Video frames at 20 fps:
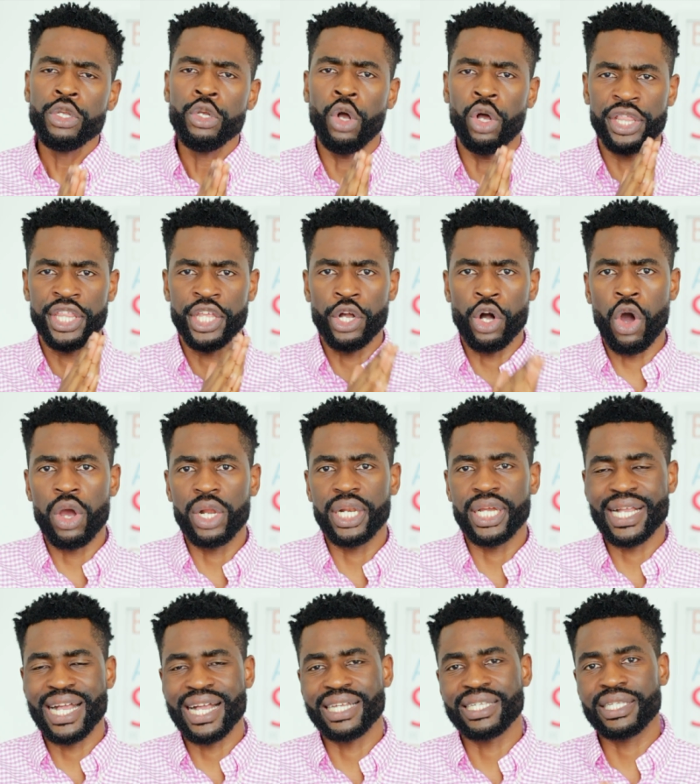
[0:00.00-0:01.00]
in the oil and
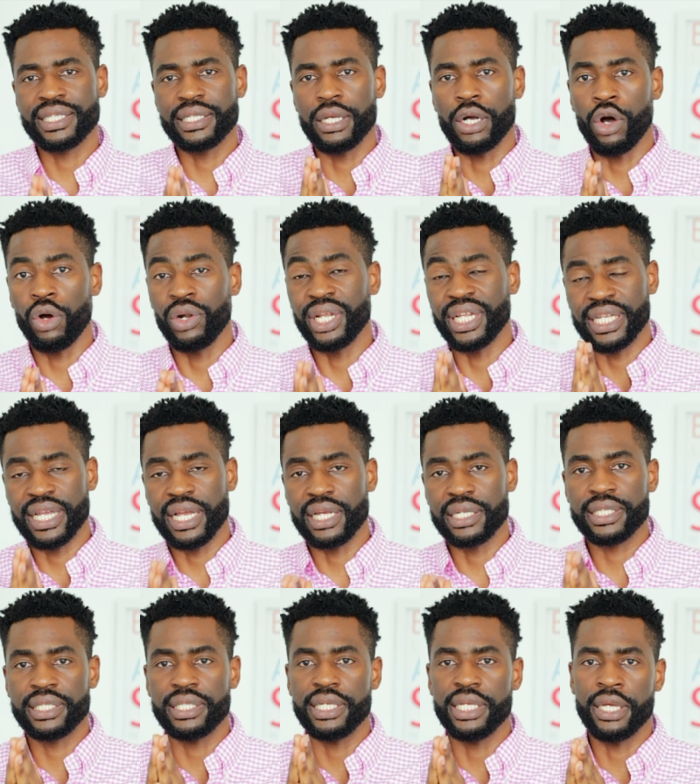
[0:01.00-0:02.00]
gas, oil and
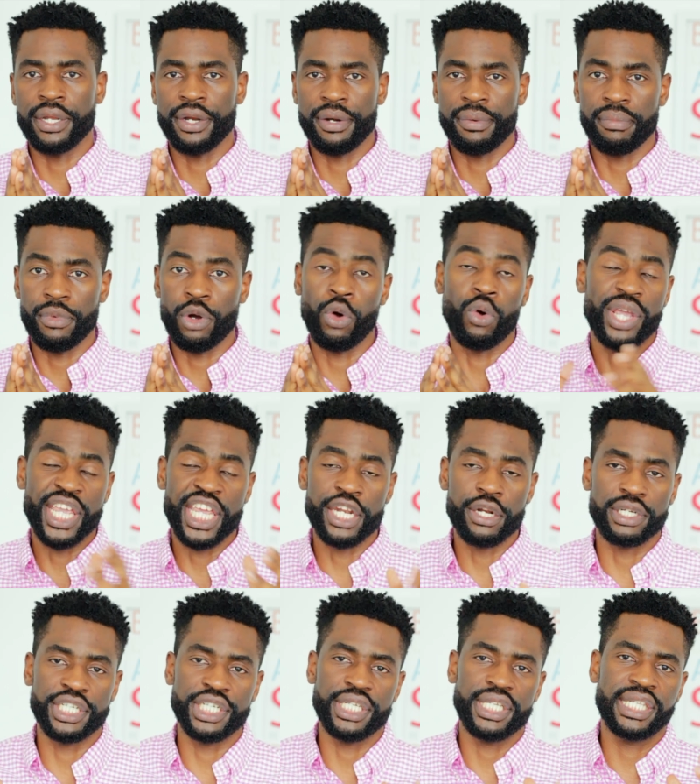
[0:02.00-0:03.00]
gas um, or
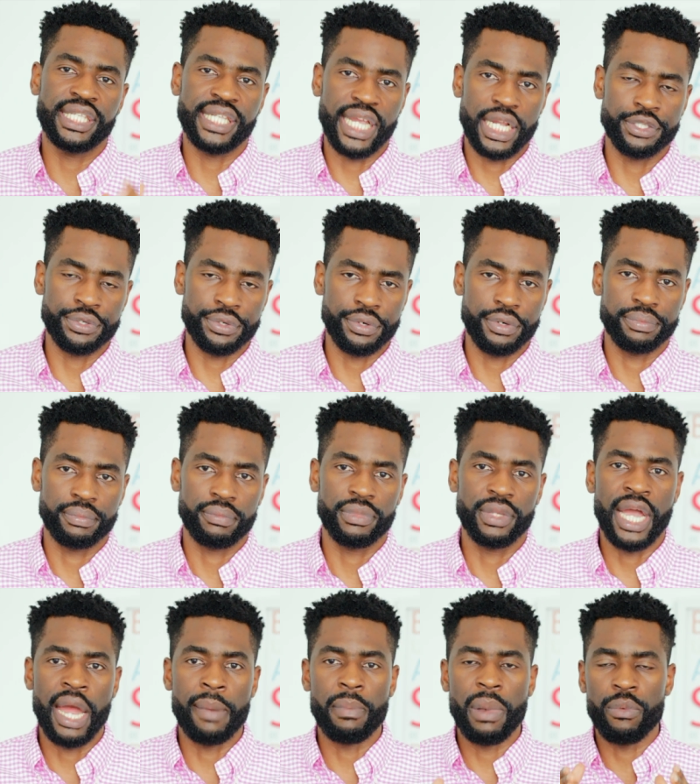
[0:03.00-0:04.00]
energy sector.
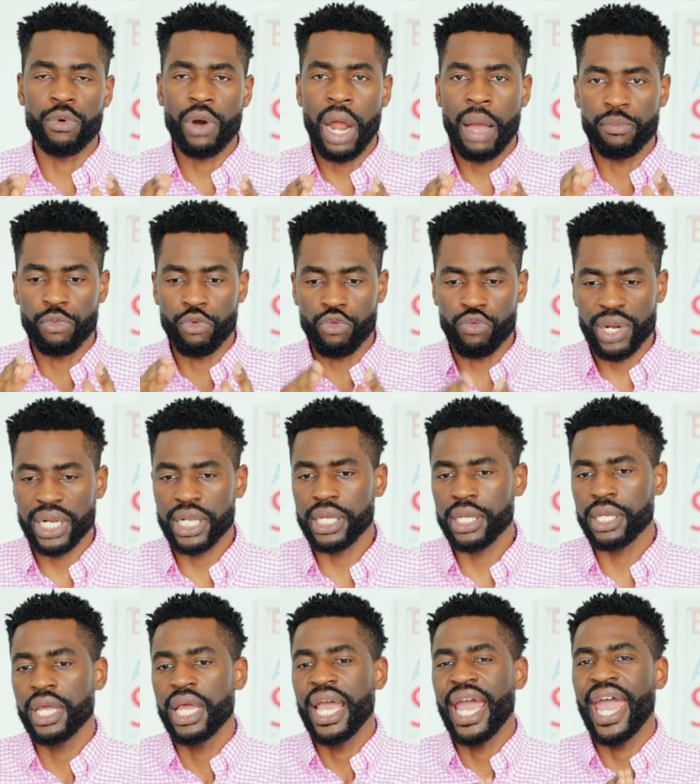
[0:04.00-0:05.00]
I'm, I'm
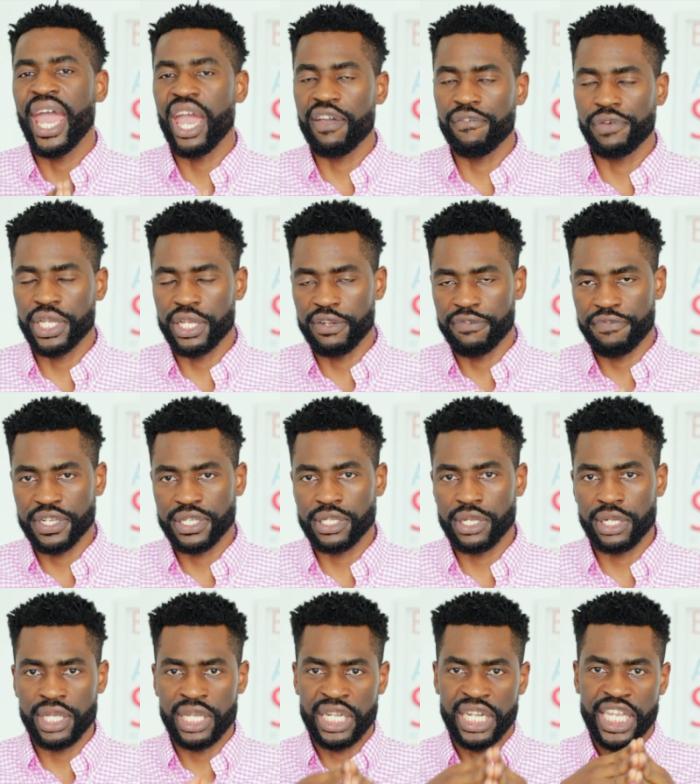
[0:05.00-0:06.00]
really heavily
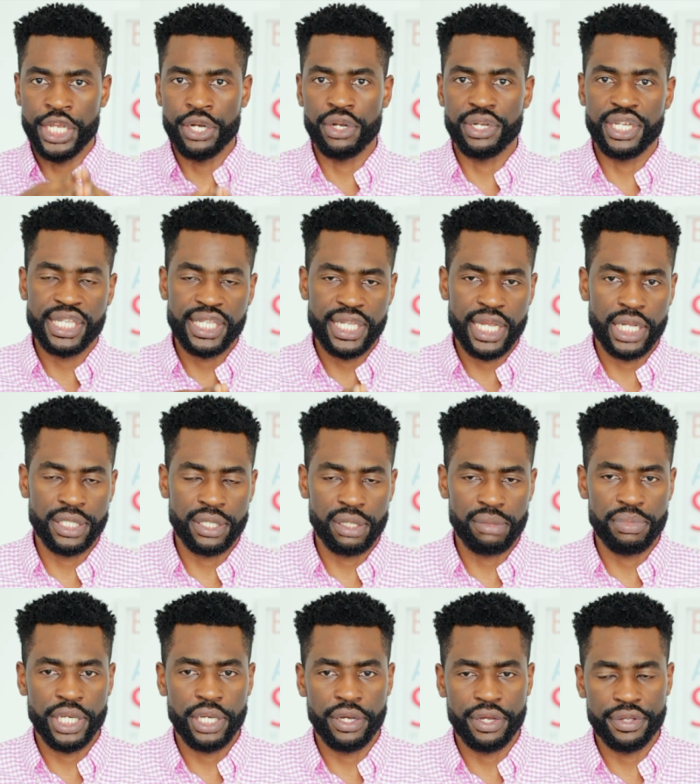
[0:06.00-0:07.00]
invested in energy sector
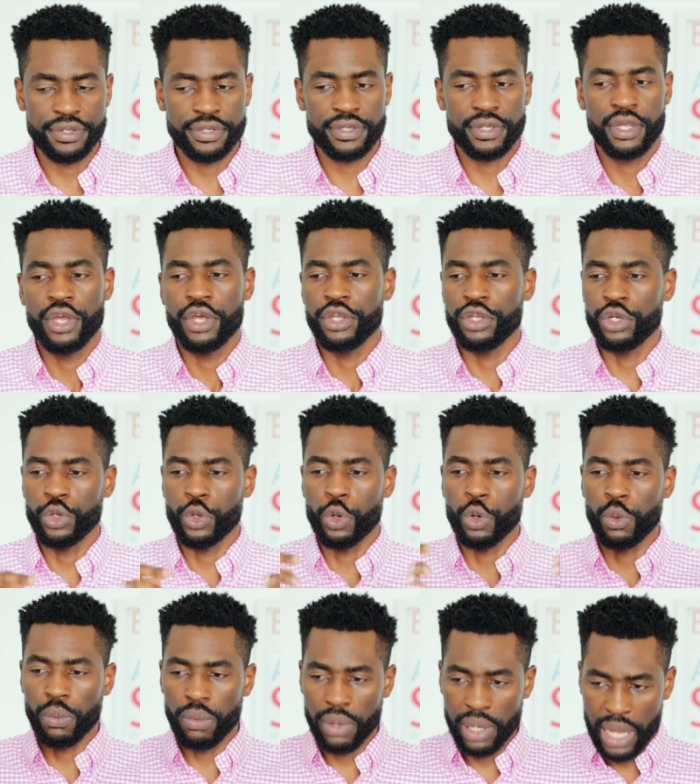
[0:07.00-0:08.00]
because, you
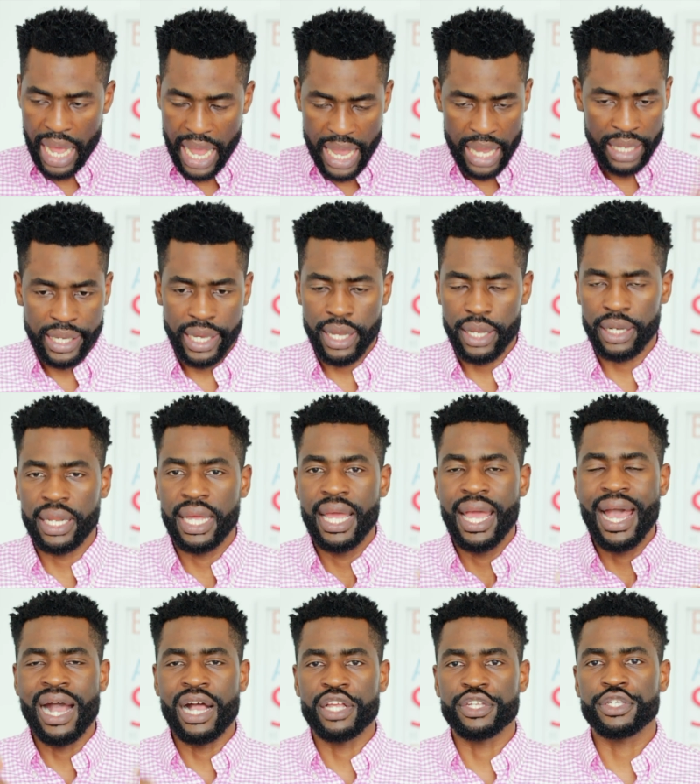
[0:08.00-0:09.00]
know, again,
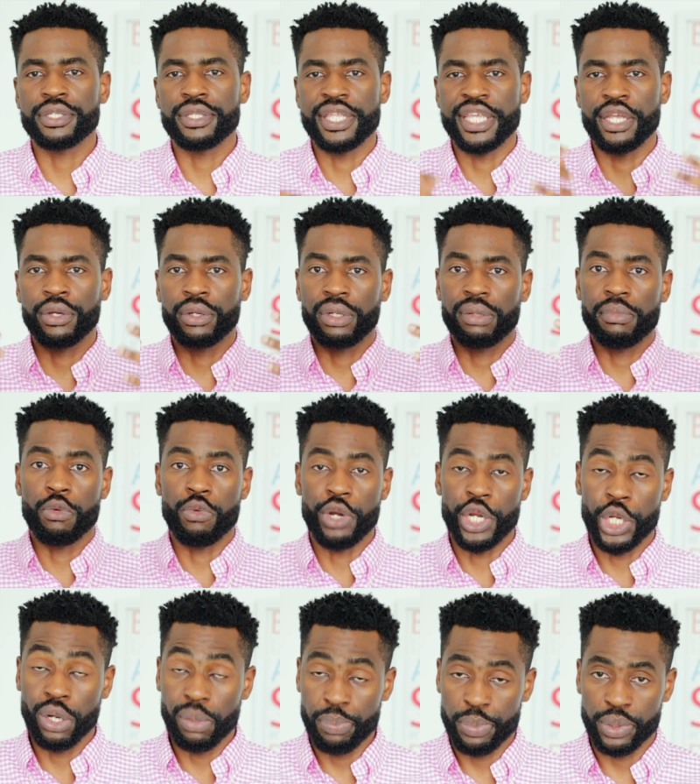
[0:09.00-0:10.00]
as the economy
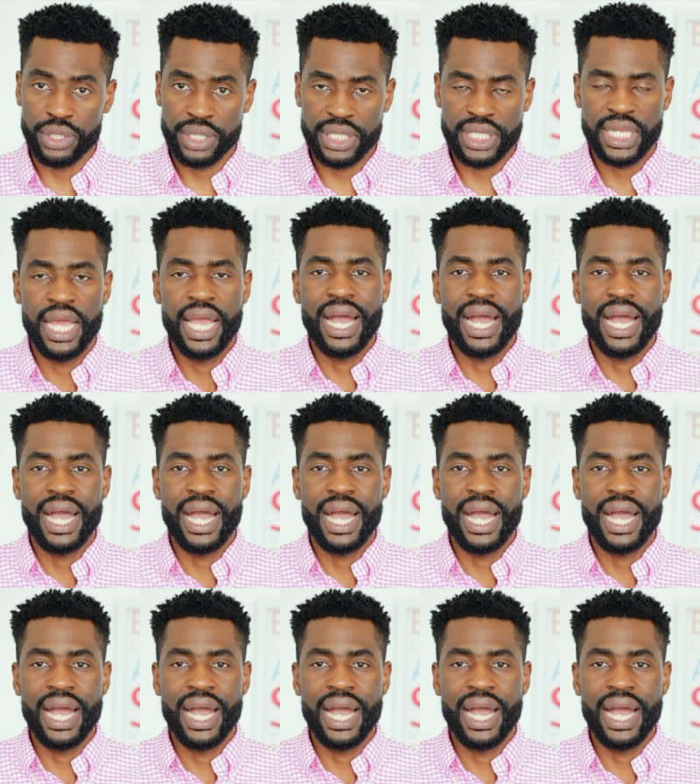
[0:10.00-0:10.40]
reopens,